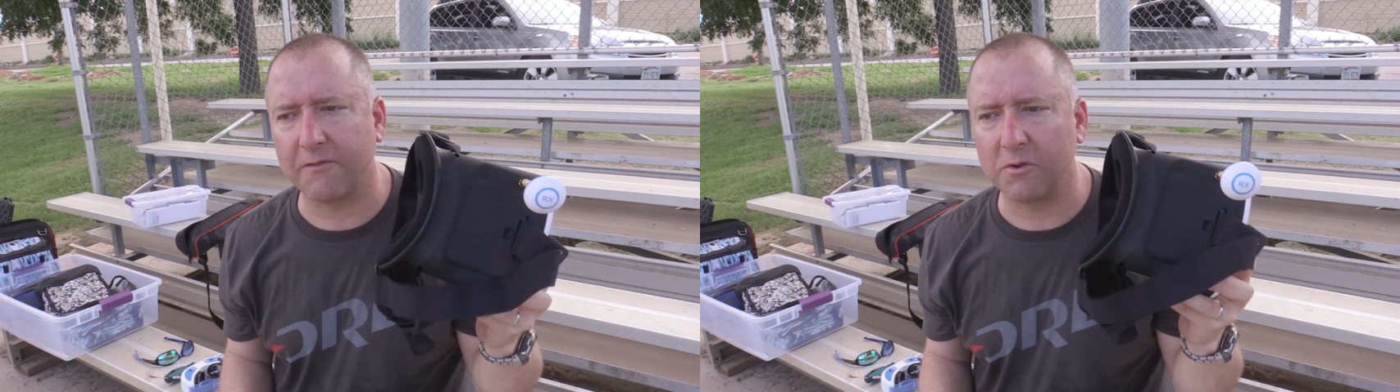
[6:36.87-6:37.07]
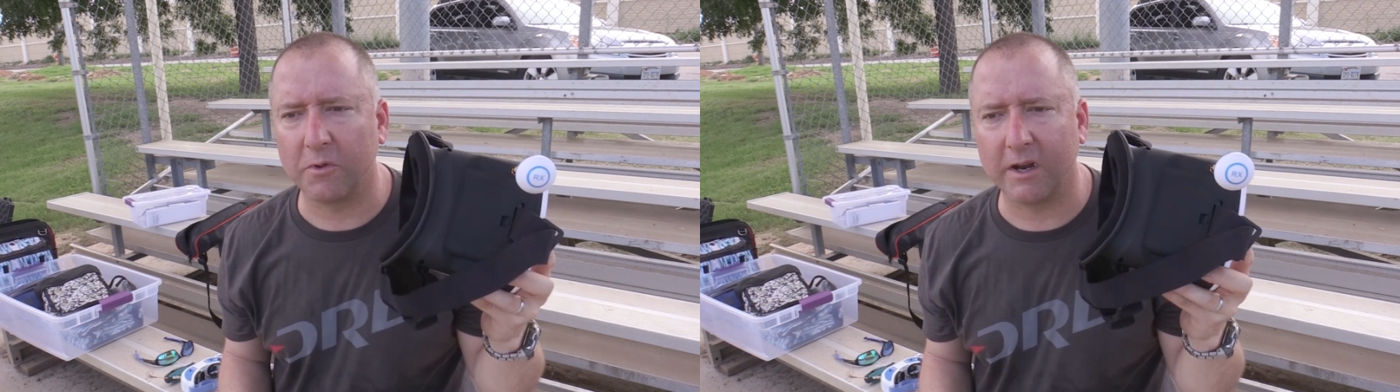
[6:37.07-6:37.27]

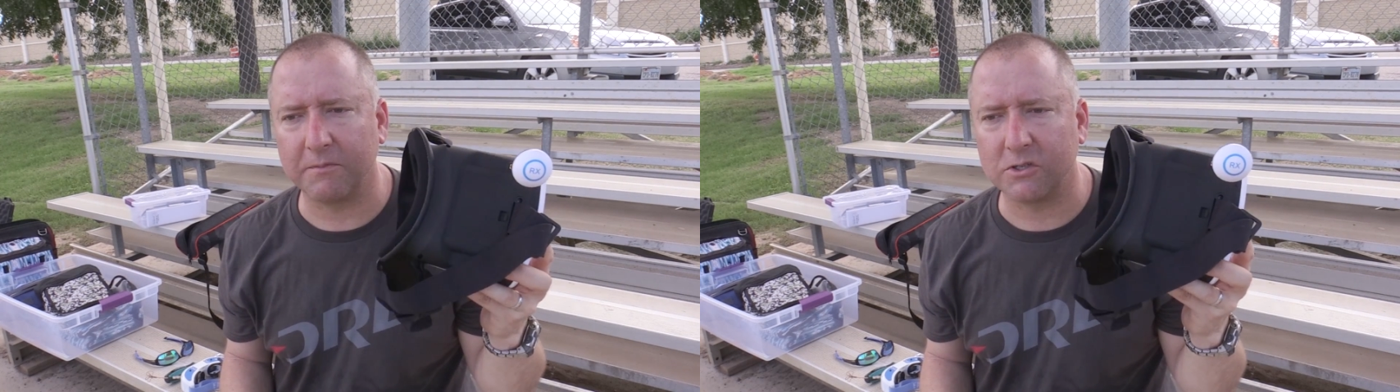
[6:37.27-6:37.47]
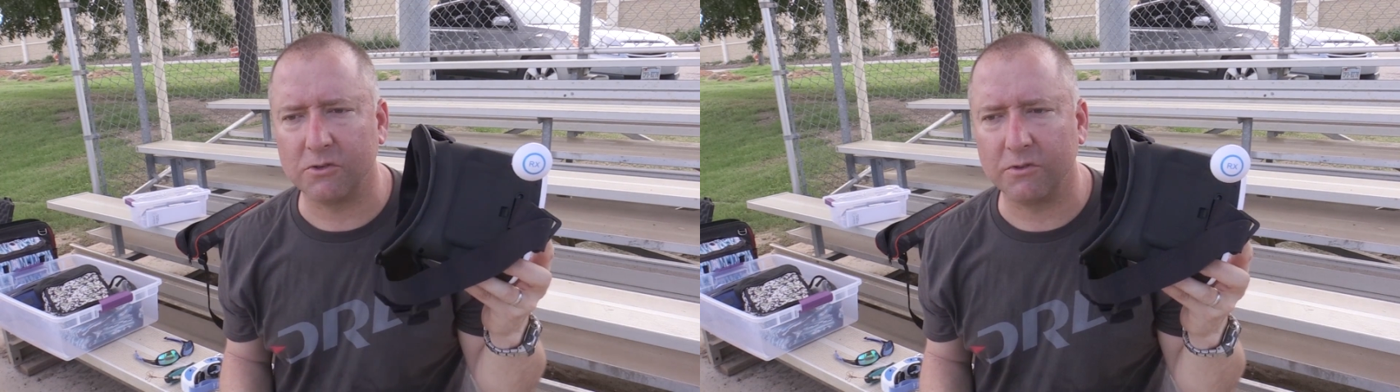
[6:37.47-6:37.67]
everyone
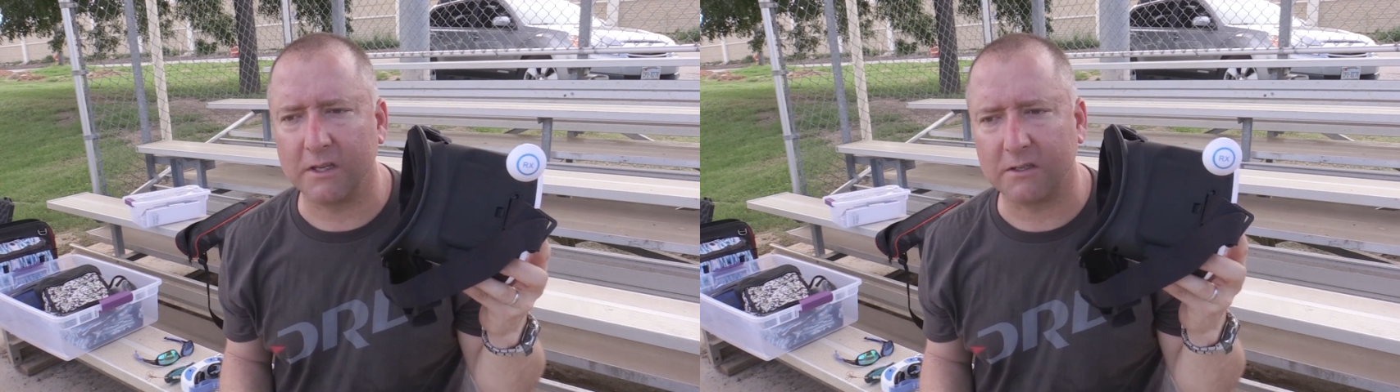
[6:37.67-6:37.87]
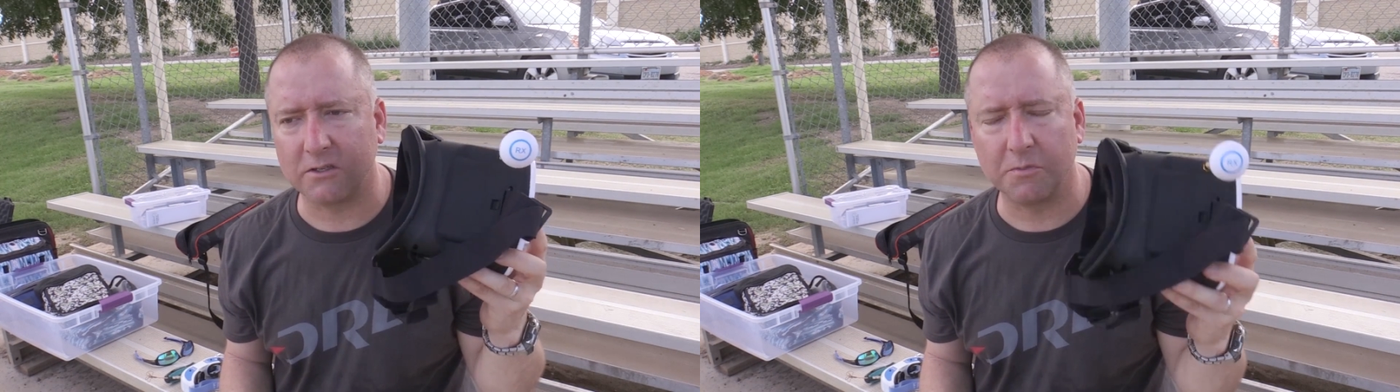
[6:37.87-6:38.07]
up to
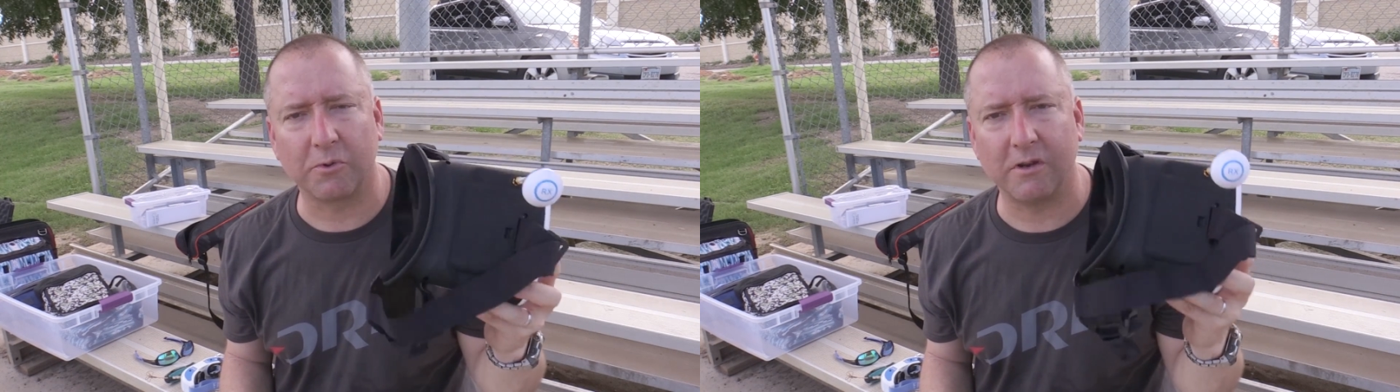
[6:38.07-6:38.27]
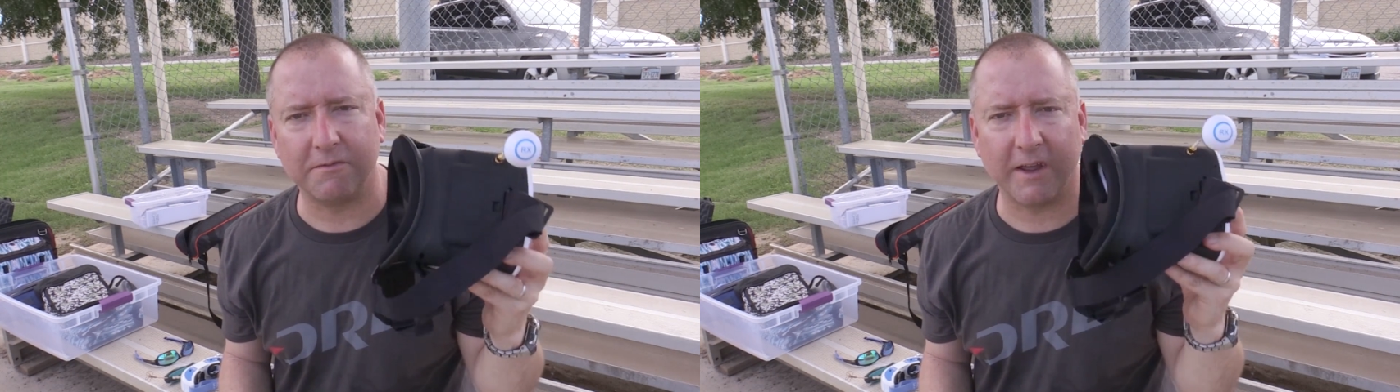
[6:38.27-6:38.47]
the
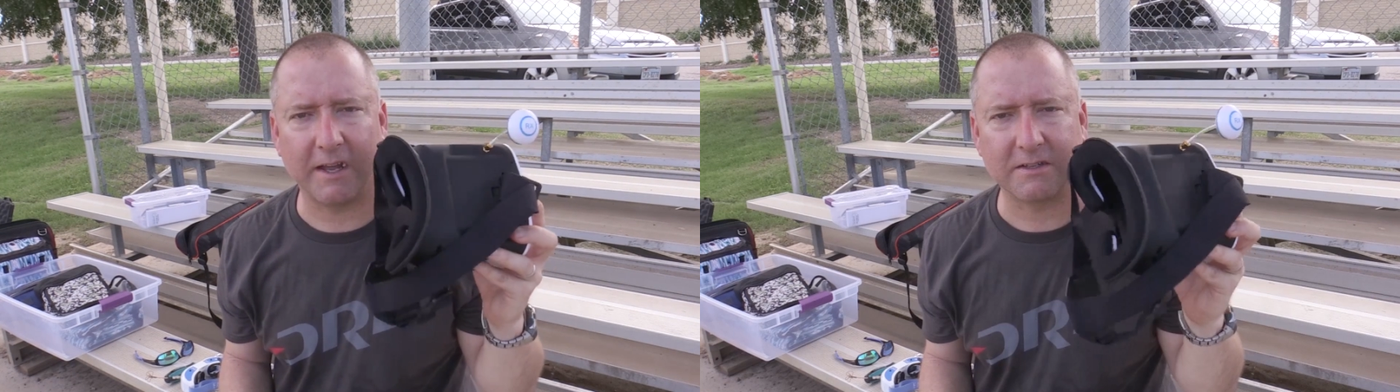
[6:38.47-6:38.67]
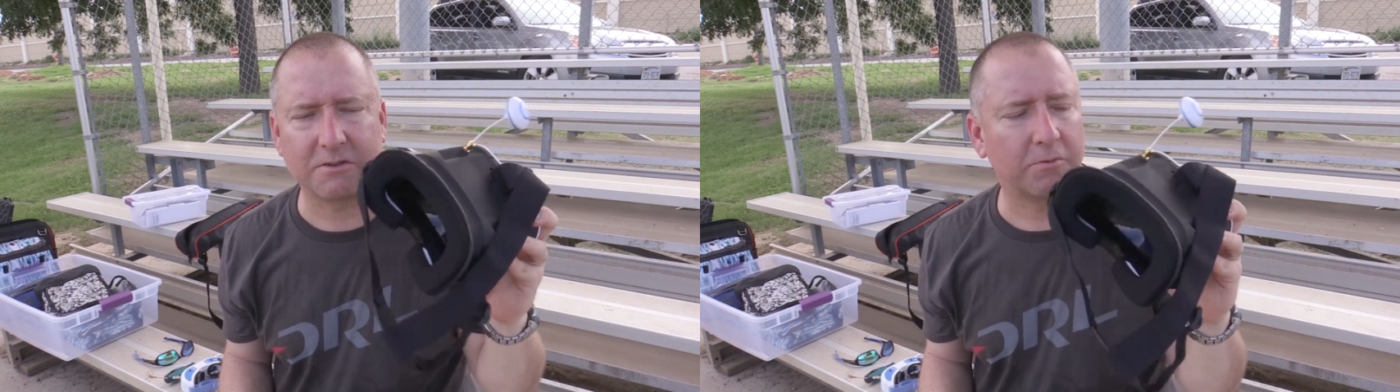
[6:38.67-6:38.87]
super
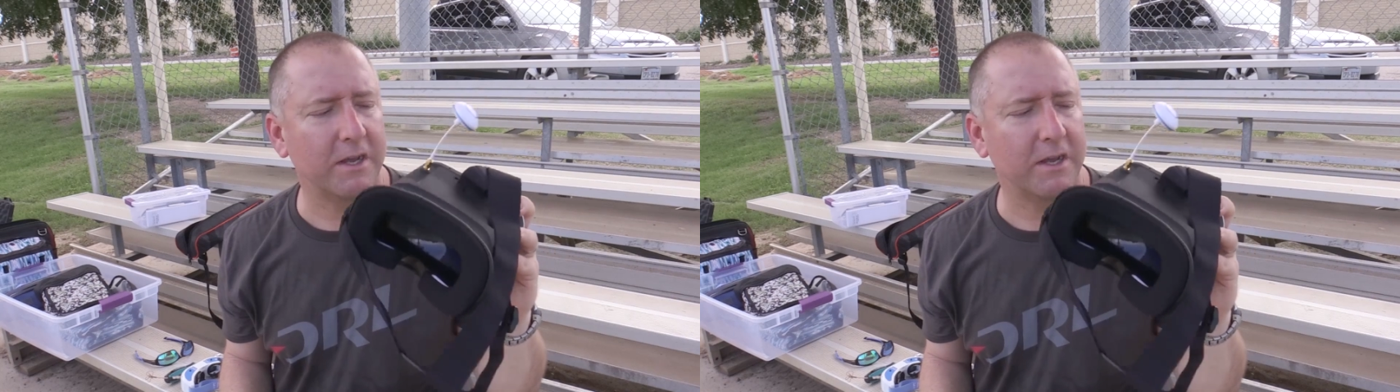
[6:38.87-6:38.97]
advanced